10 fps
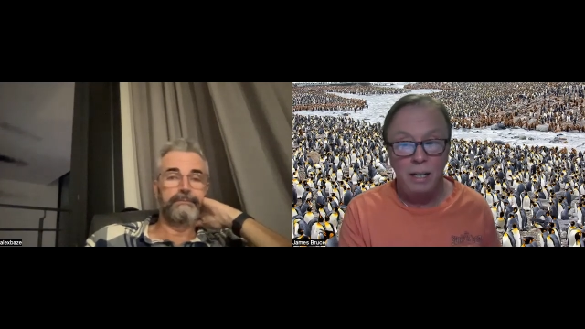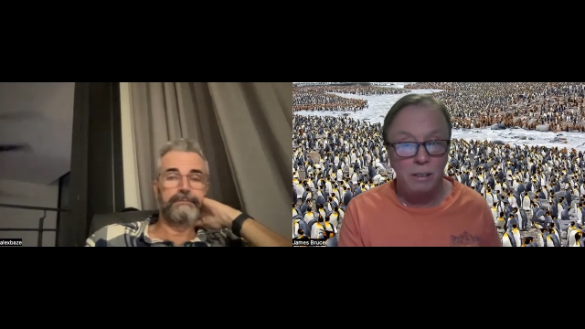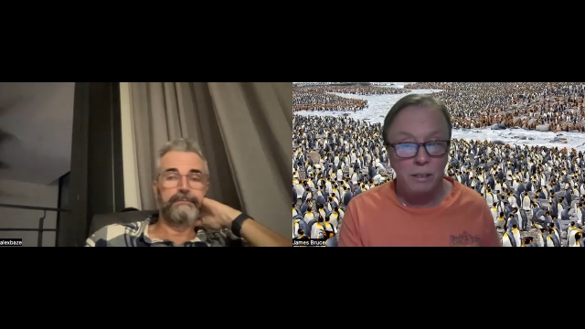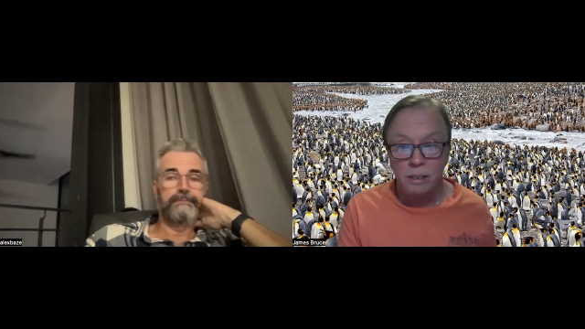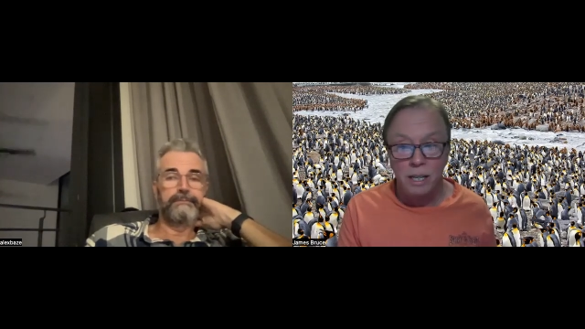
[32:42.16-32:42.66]

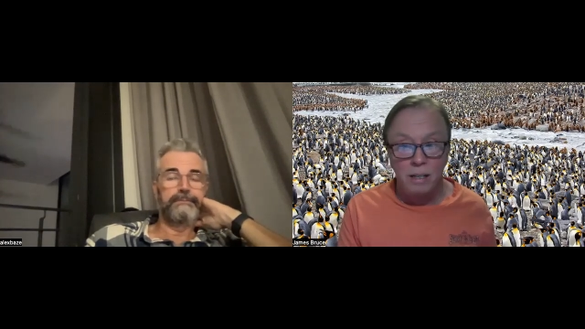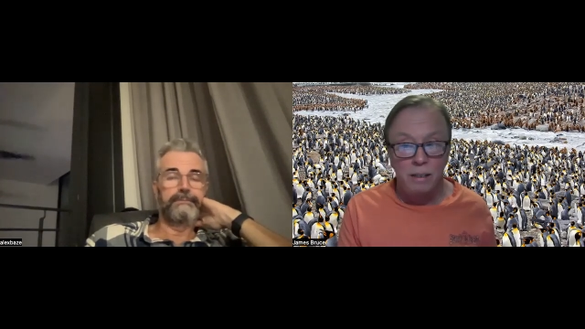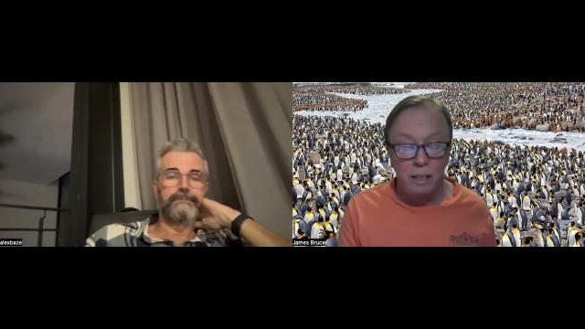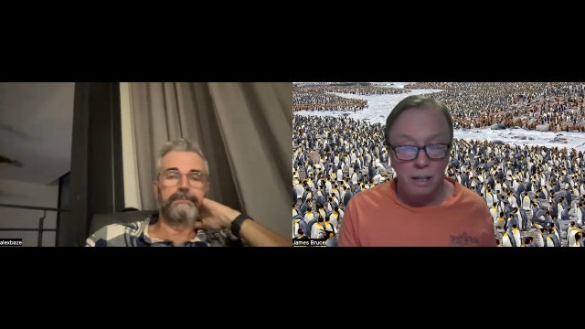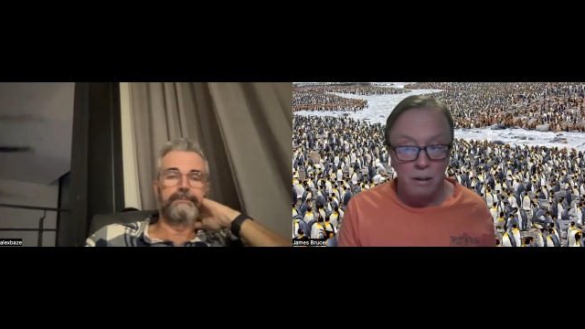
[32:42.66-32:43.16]
Speaker 1: here's
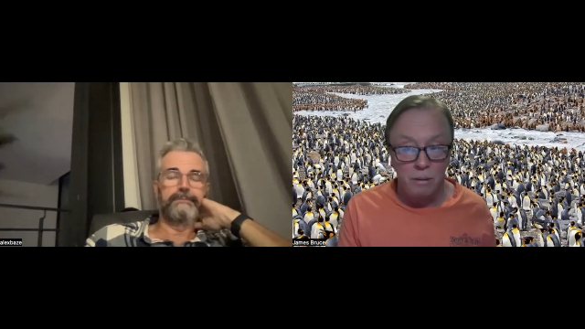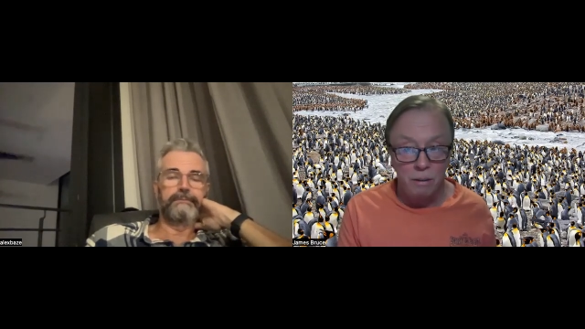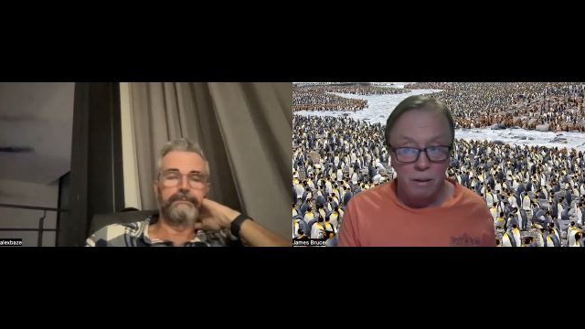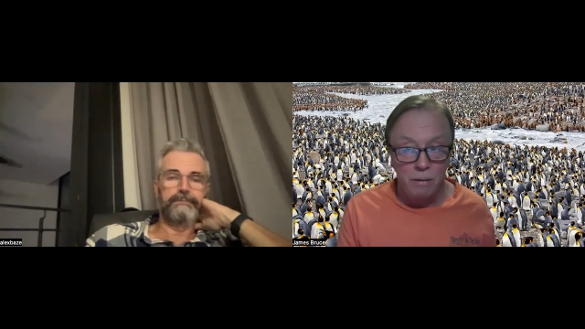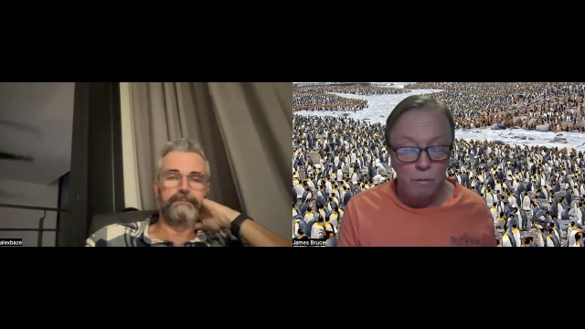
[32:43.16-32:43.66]
you
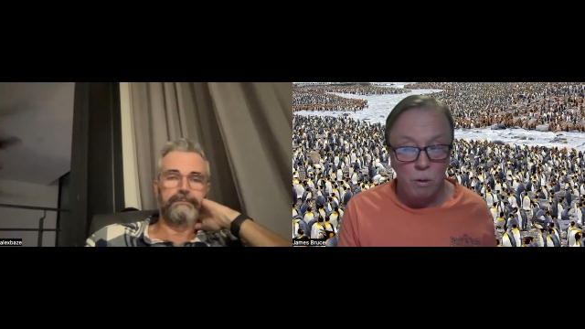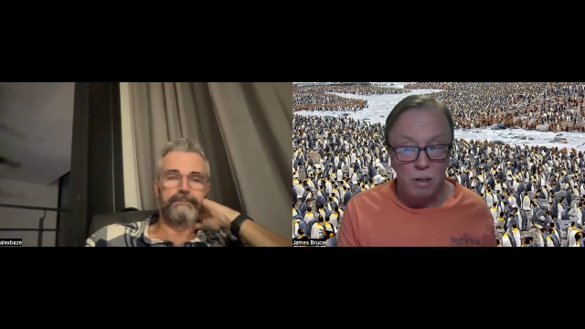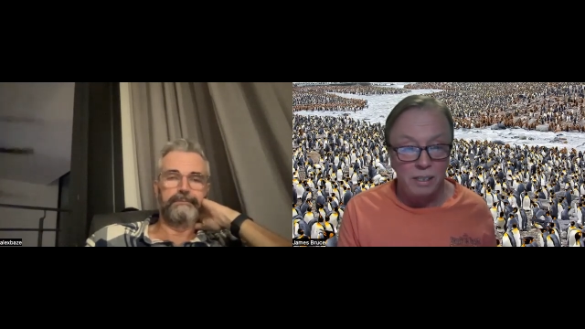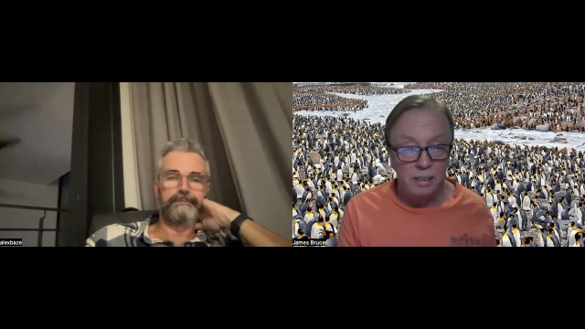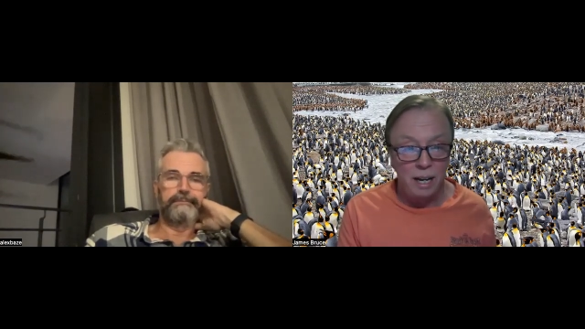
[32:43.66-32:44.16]
know
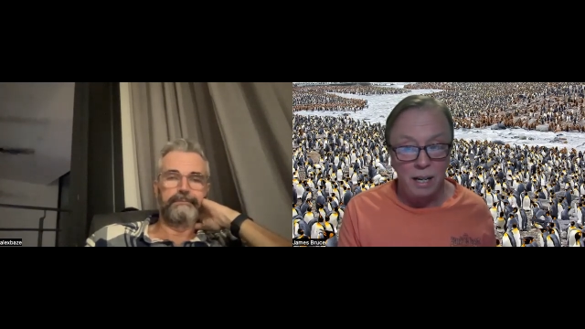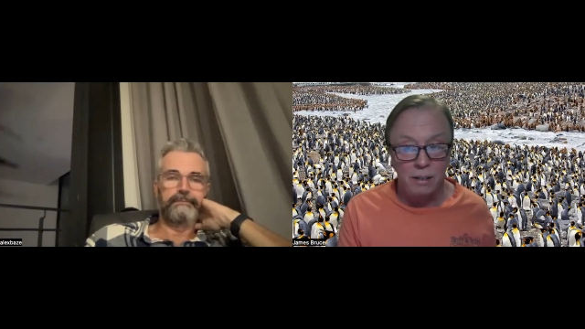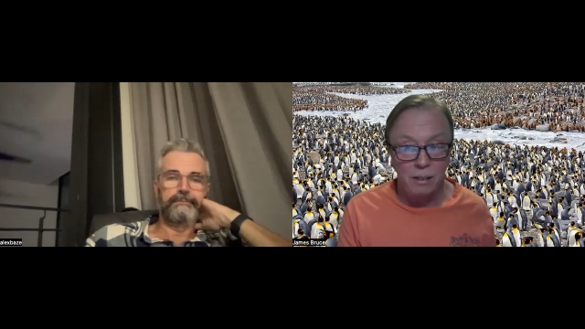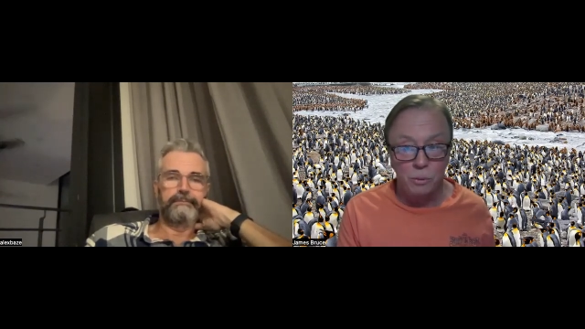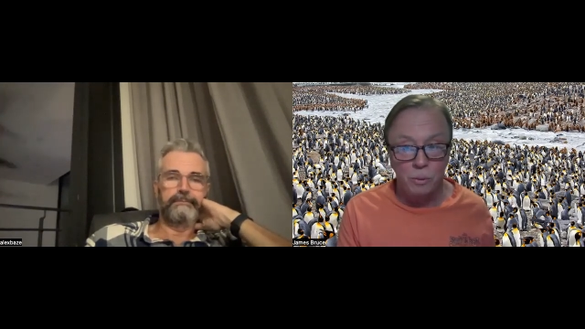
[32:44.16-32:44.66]
forty
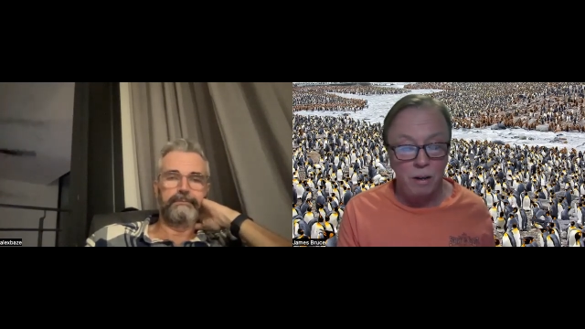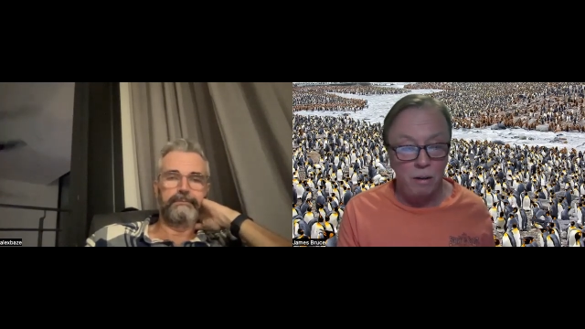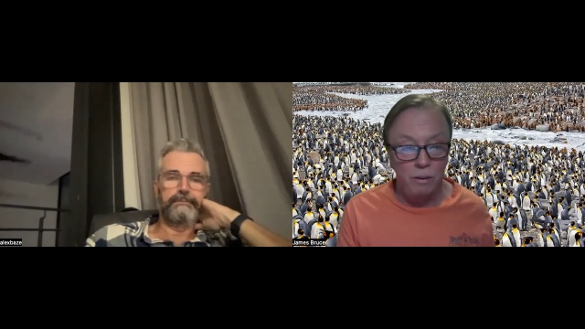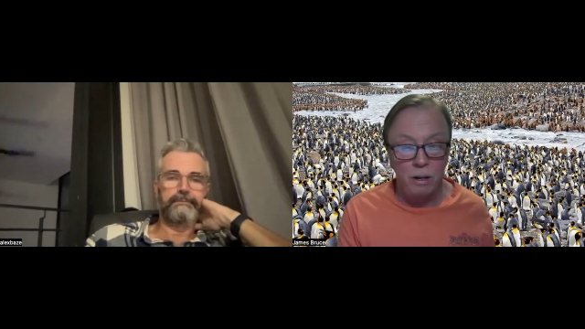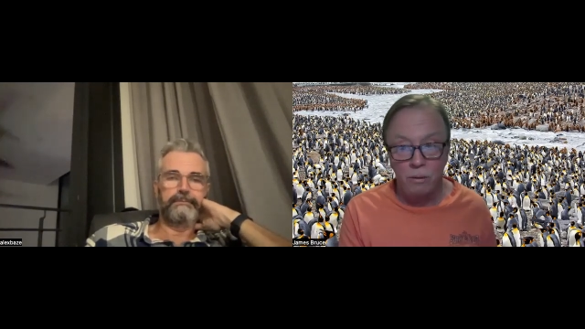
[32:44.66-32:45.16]
standards we
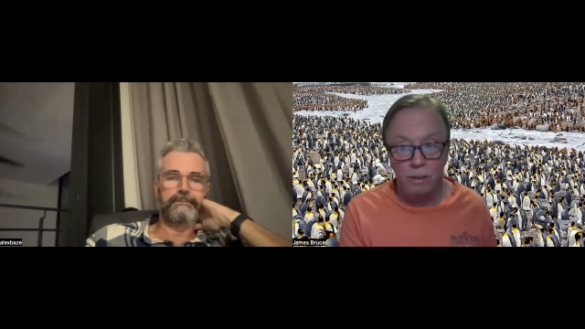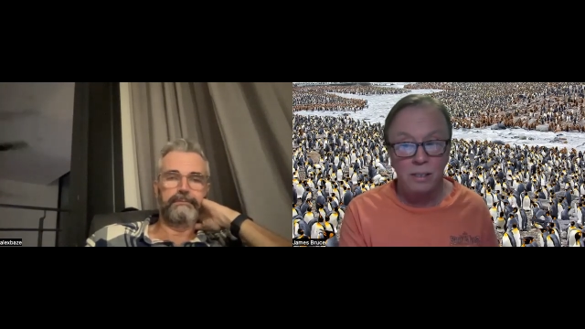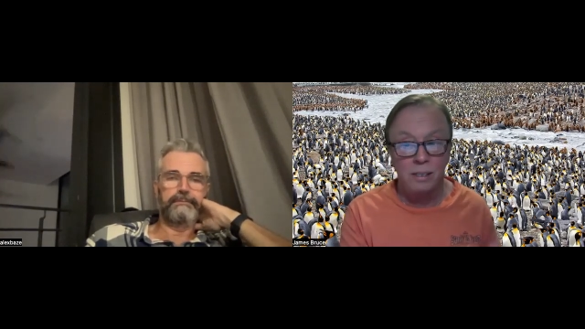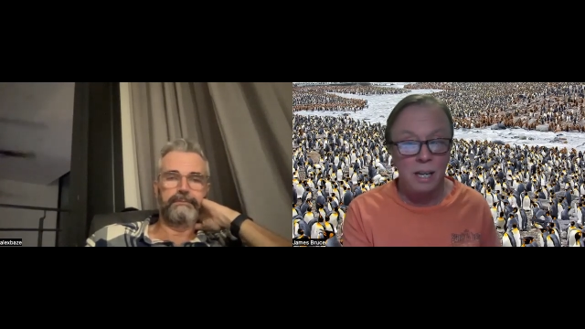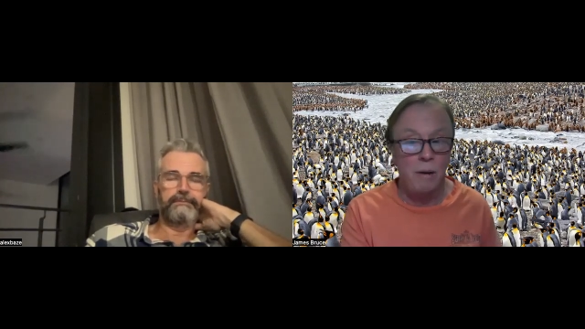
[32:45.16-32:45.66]
all know.
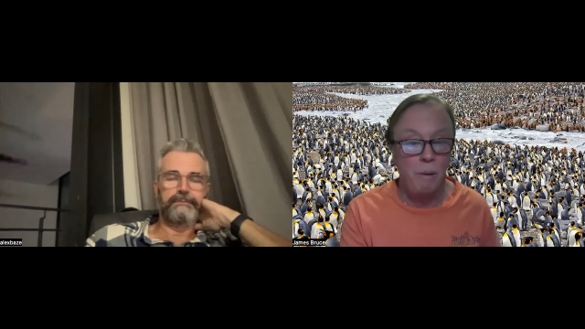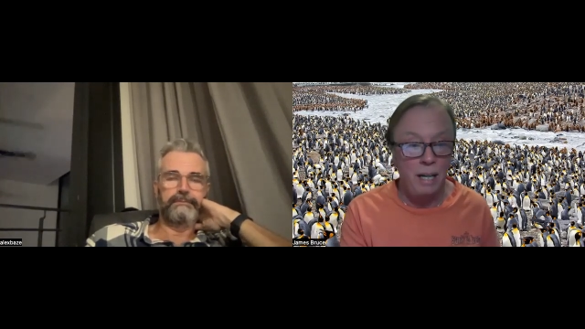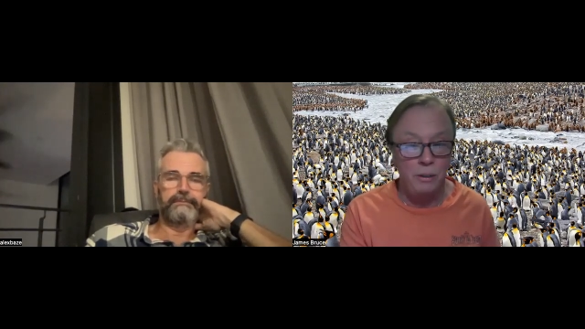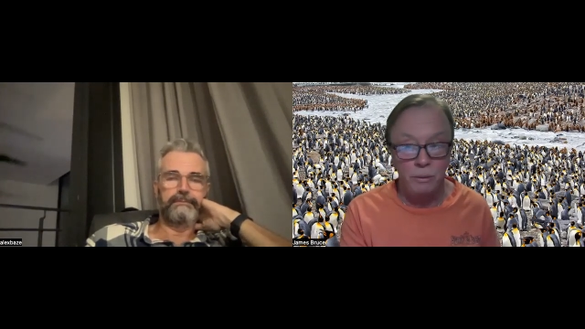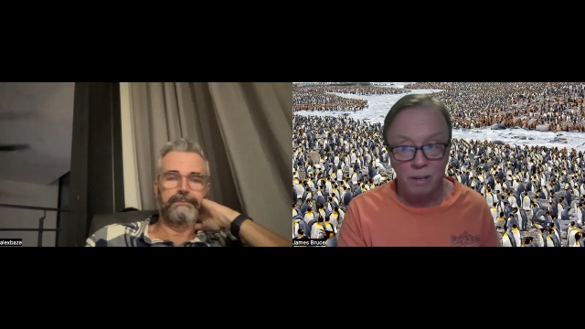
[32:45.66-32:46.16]
This is how
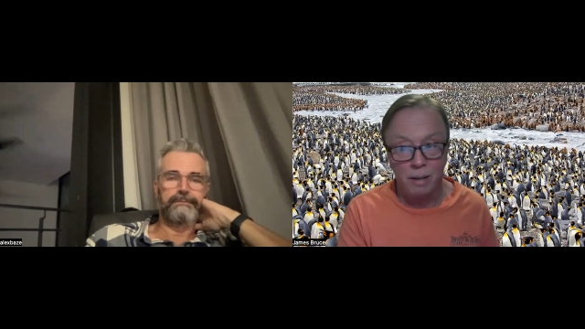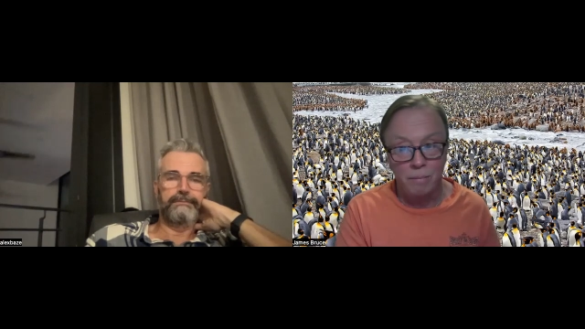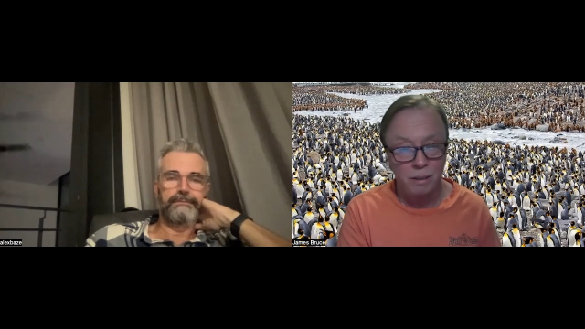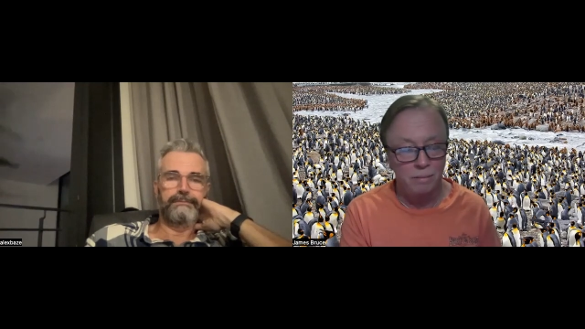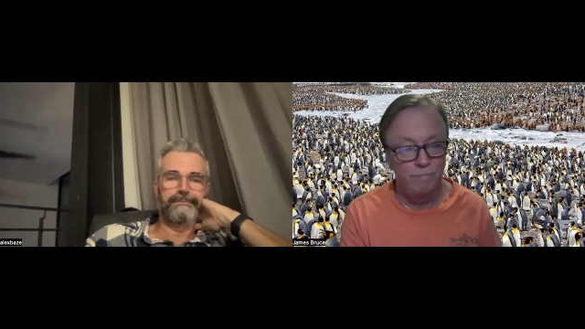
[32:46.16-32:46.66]
I do
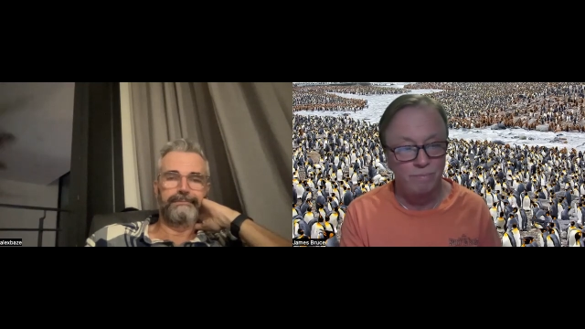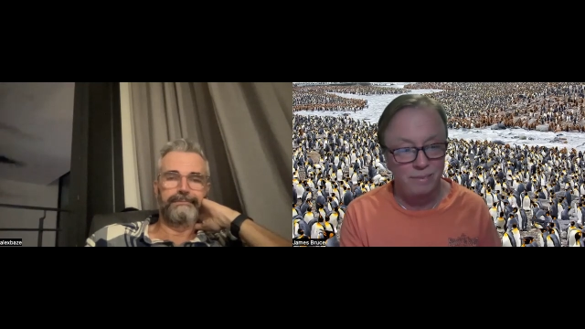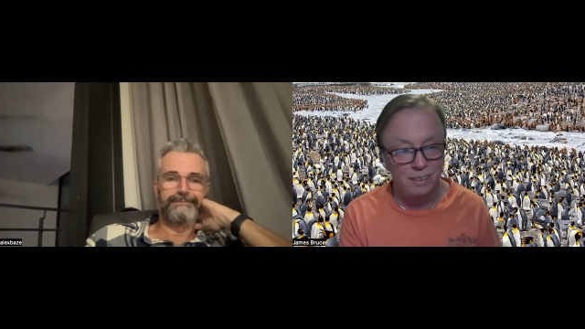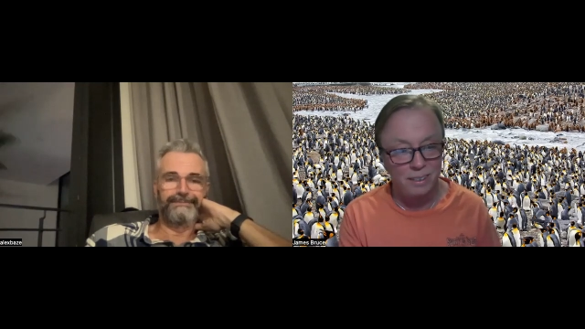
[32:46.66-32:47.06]
them.